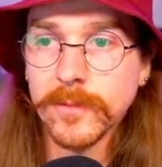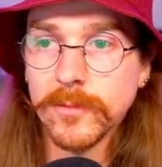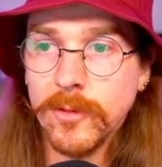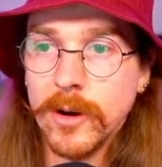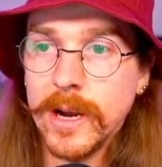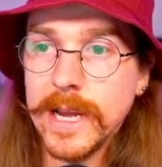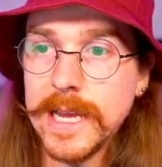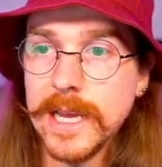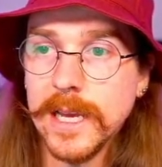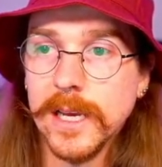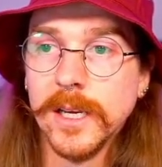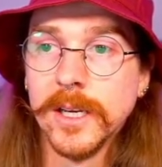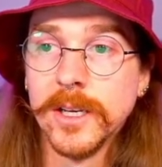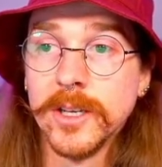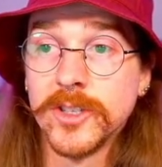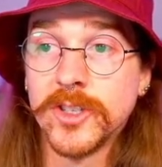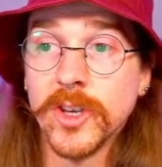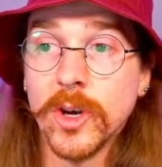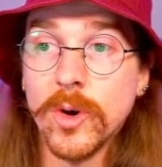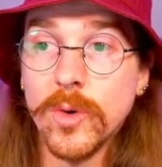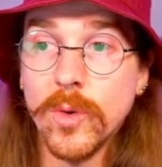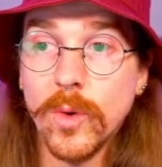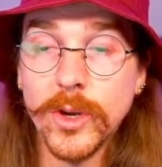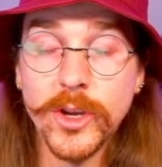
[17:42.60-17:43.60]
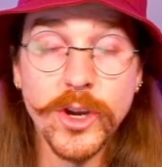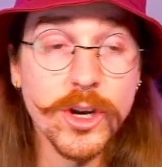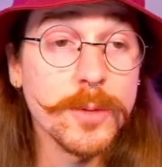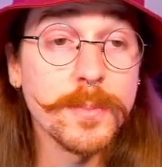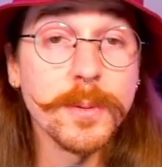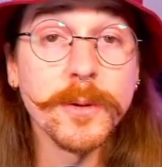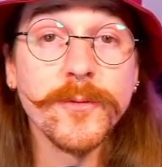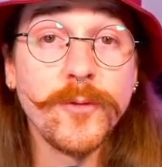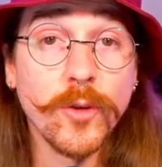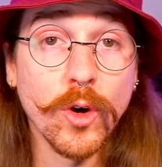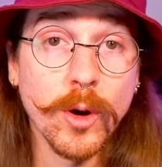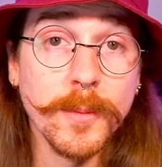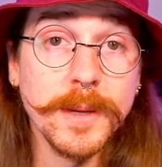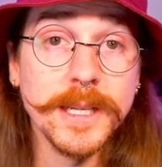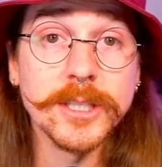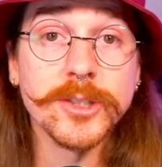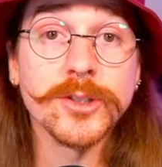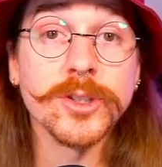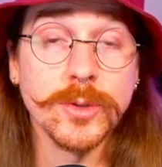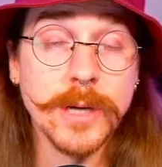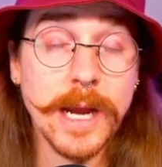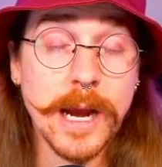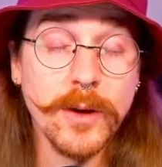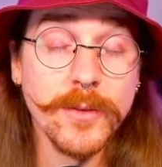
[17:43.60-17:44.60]
right? So your performance
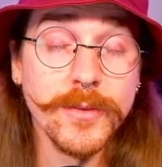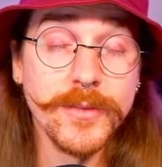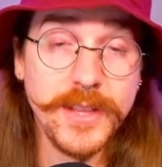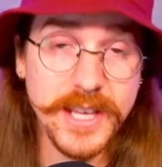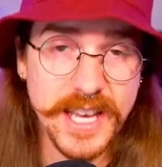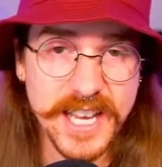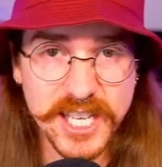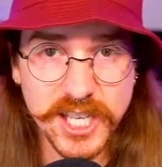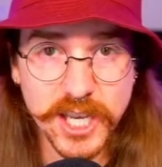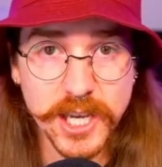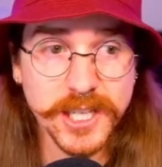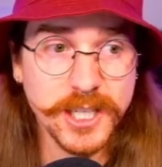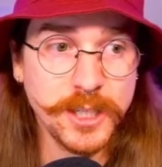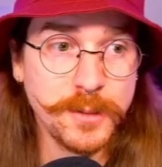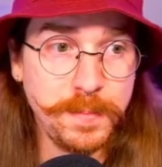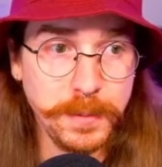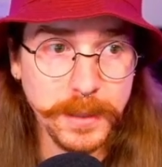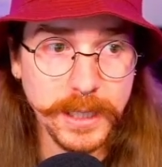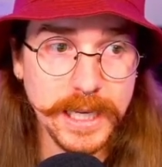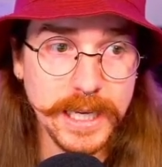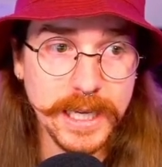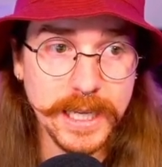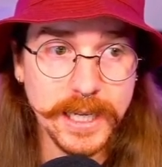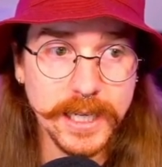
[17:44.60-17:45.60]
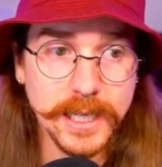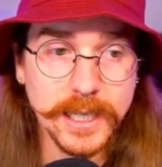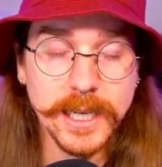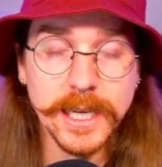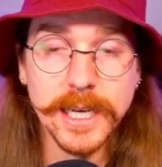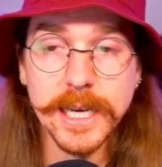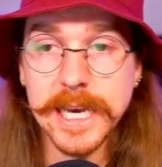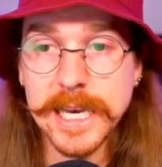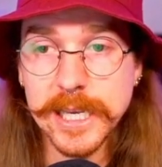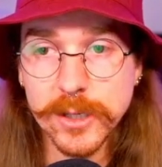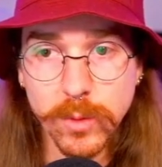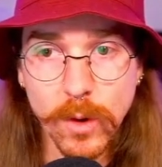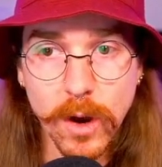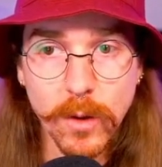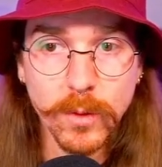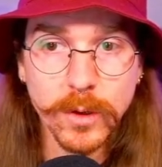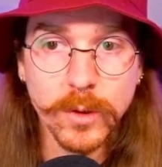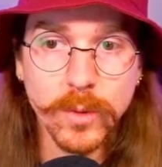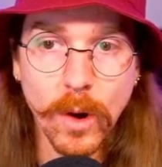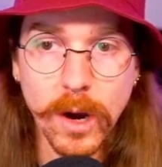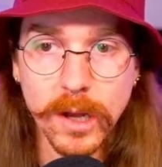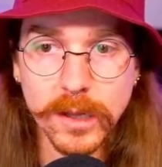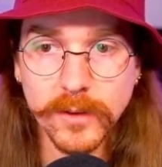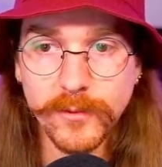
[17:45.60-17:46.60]
throughout this split is what will
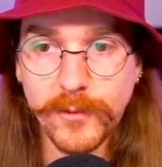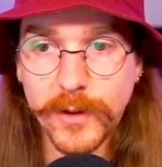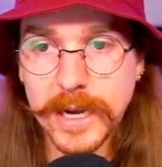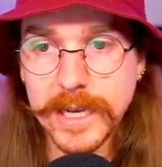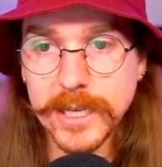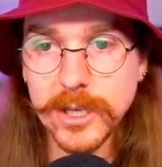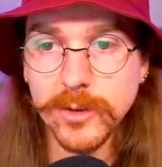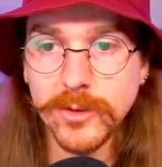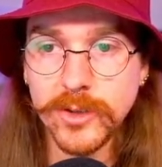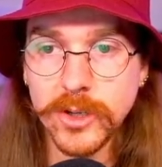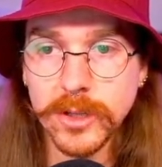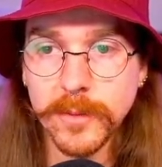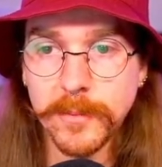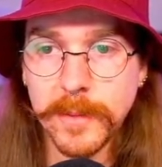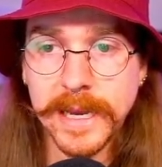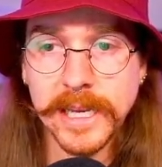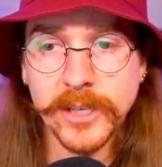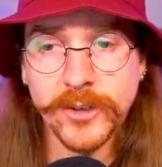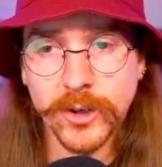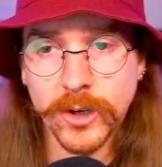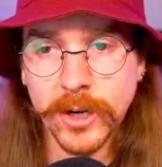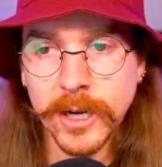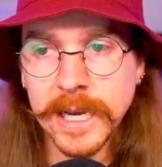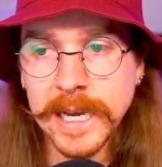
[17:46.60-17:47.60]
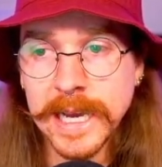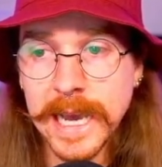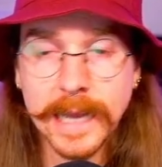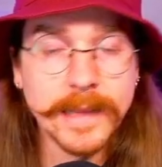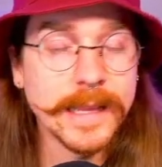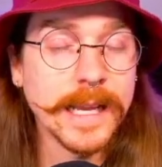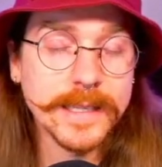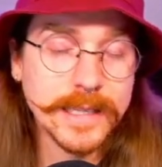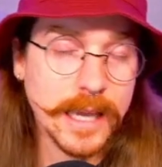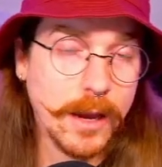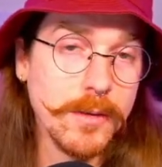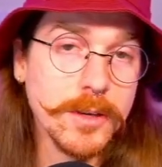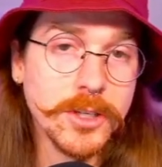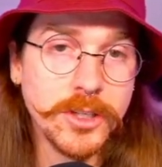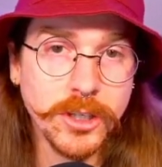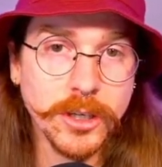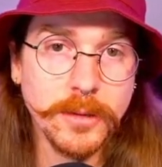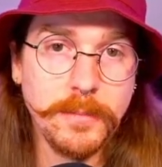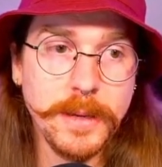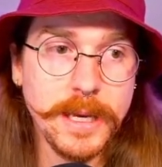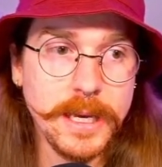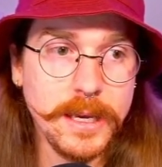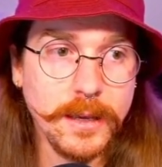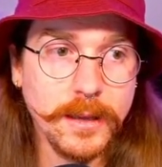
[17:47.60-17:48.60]
qualify you to the major. And that's how it
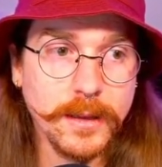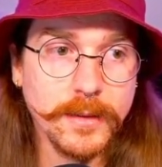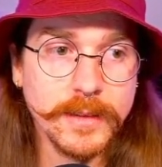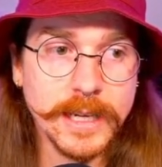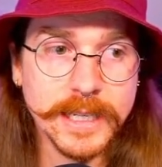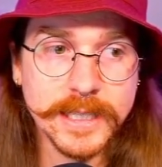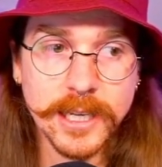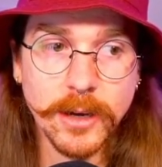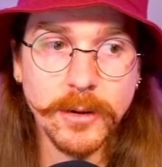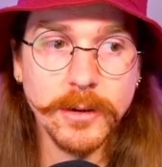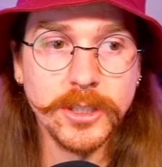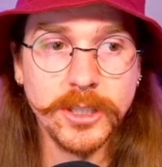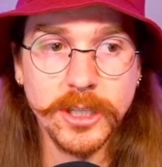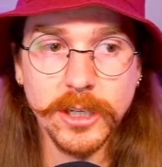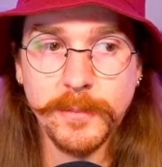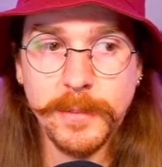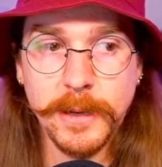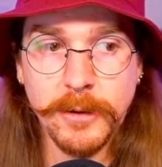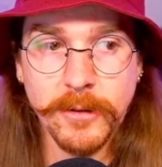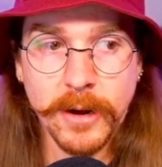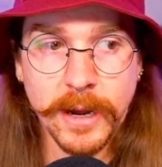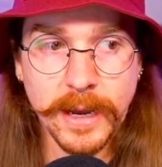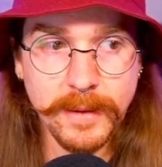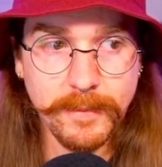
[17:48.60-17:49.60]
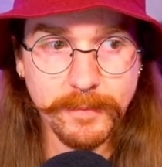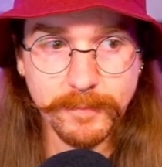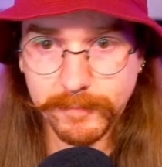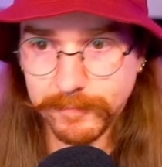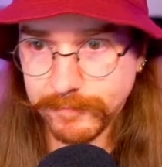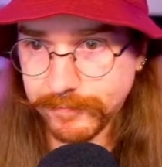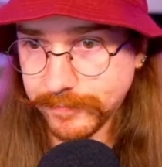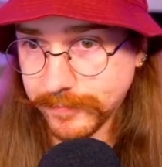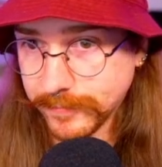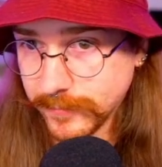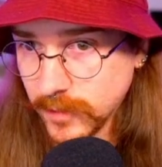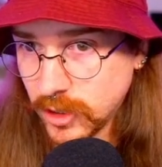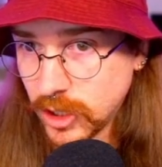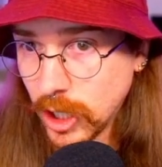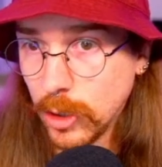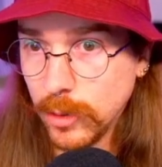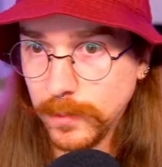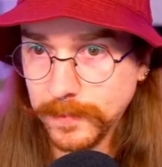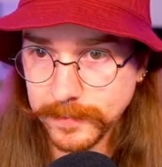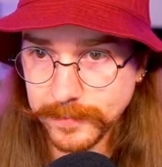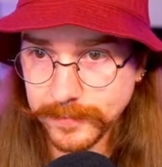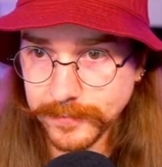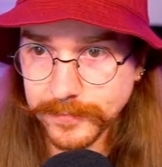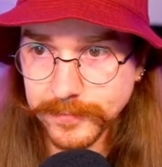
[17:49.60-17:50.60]
should be. That's how it should be, right?
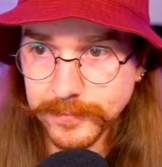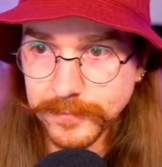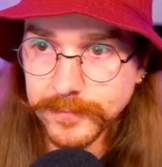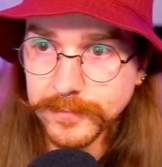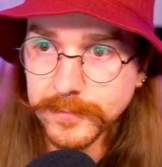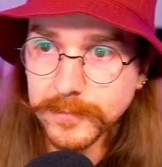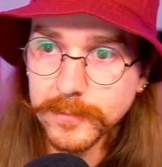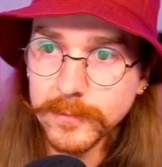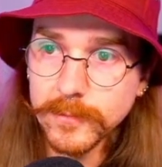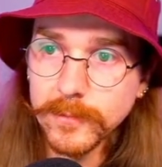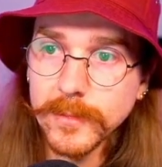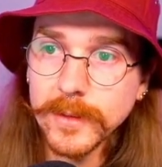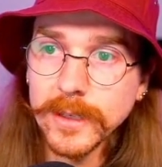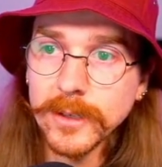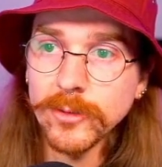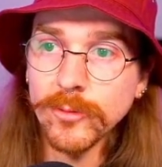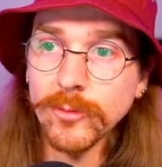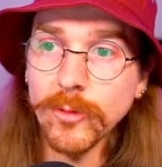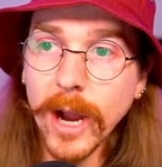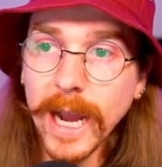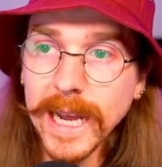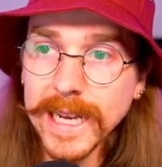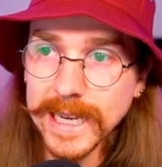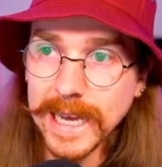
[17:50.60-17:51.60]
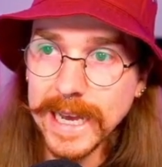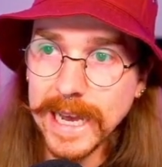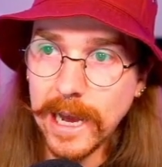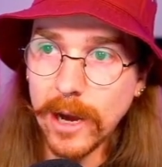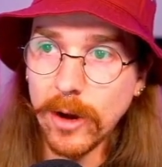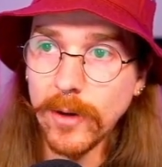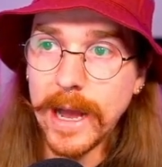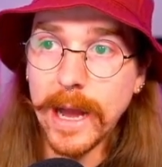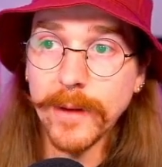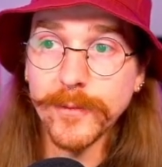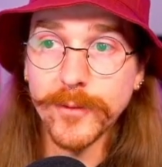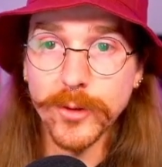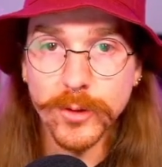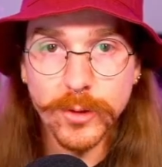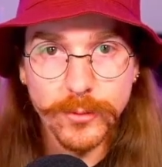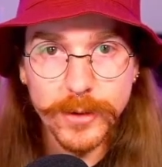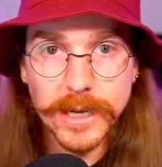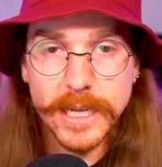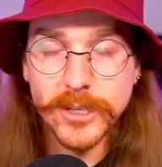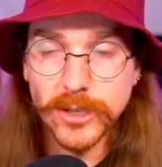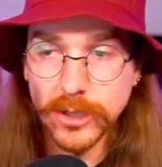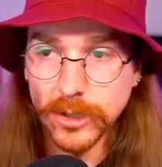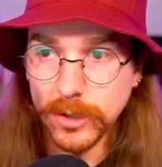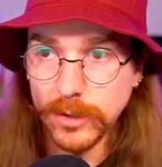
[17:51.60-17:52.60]
So right now, after the
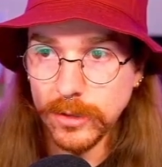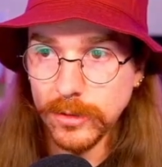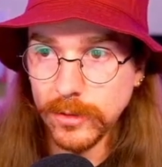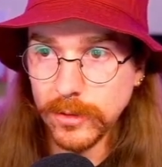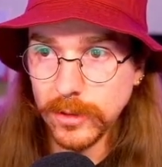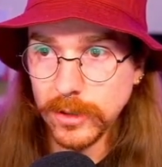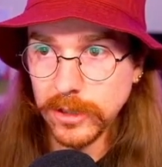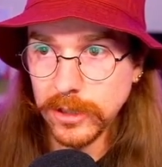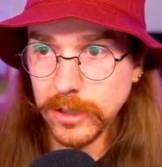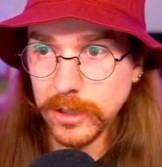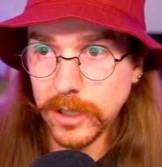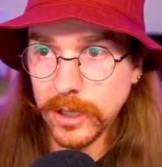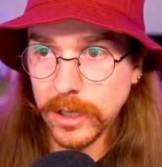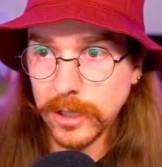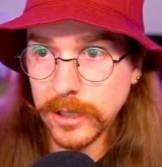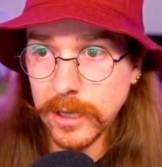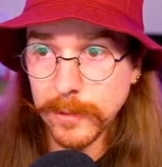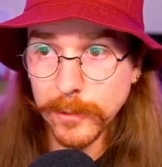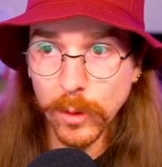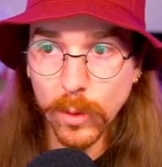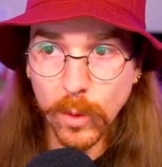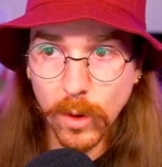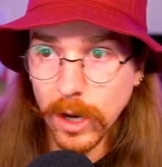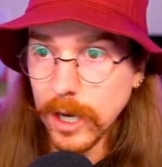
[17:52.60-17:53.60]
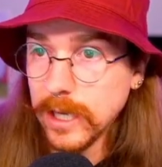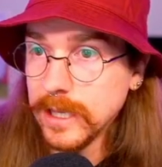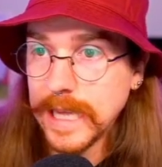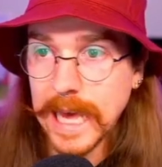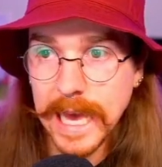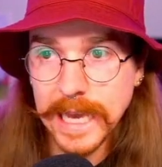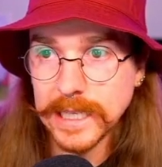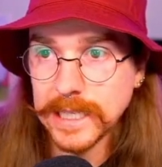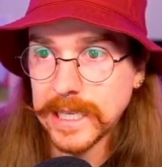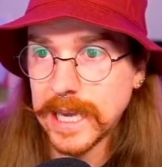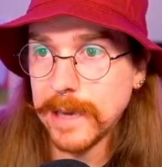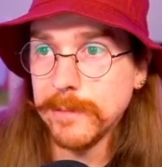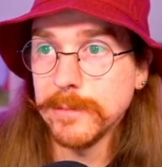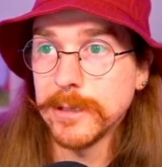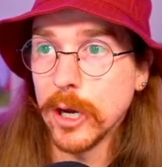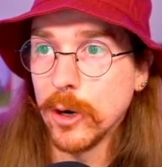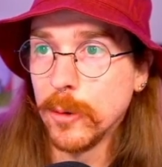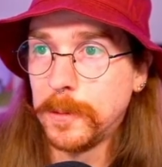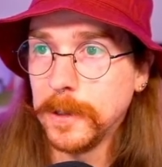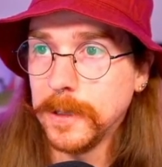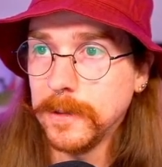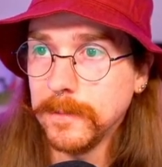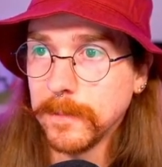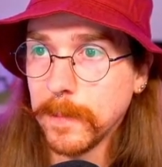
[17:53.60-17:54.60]
regional number one, X Games
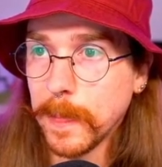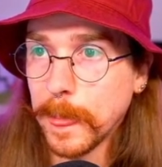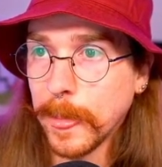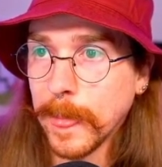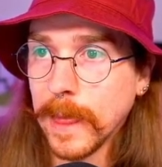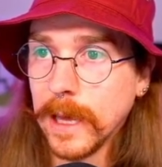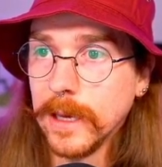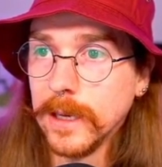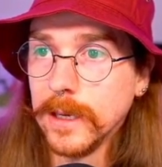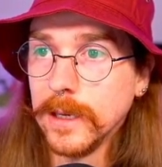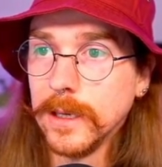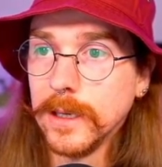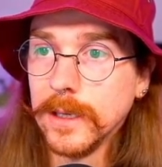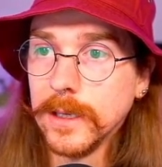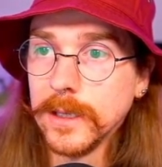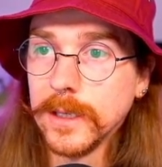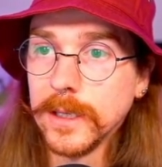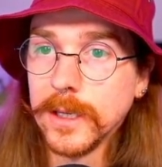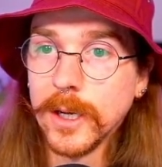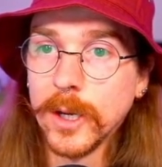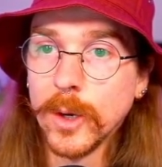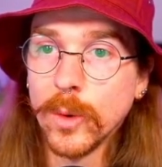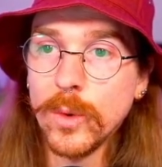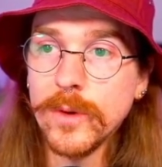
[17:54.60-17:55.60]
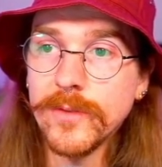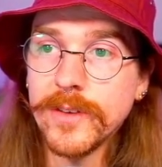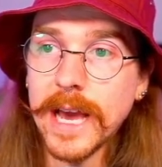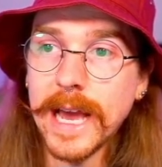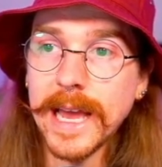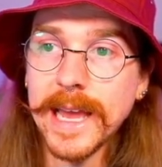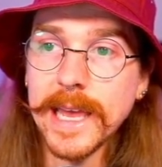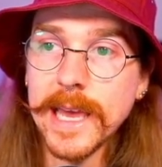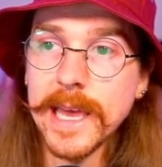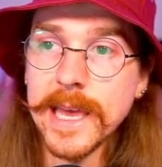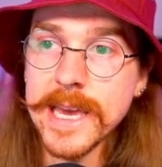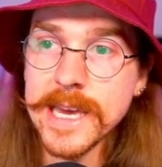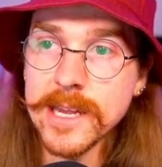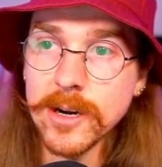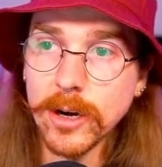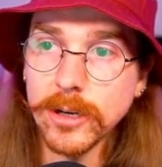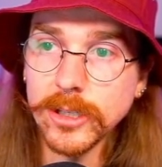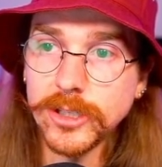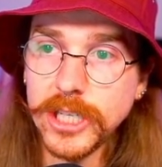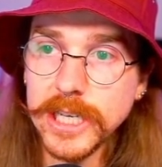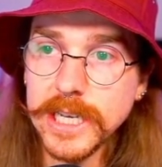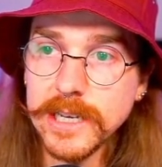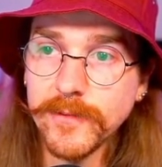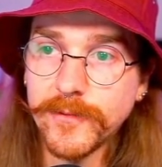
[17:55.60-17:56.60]
Open, we've got
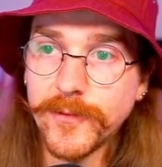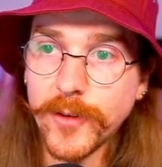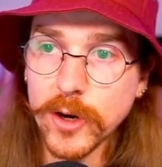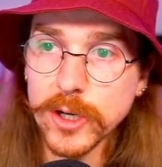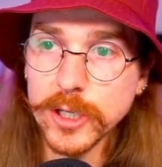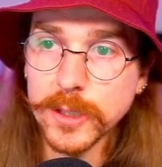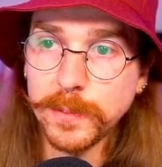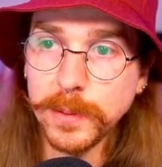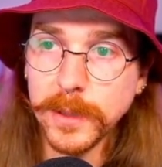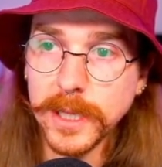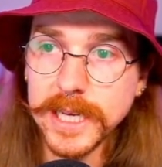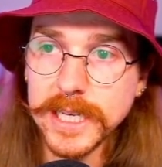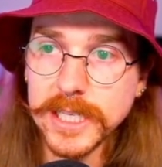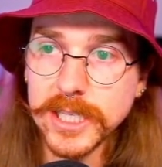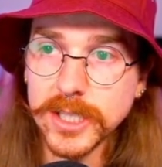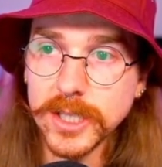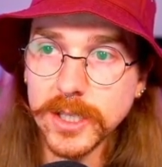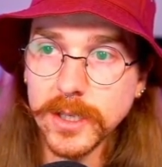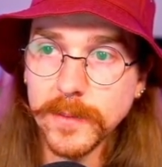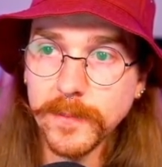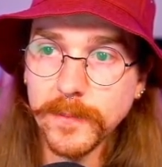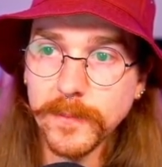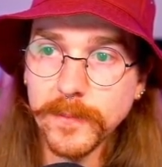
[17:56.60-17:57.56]
NRG in first place,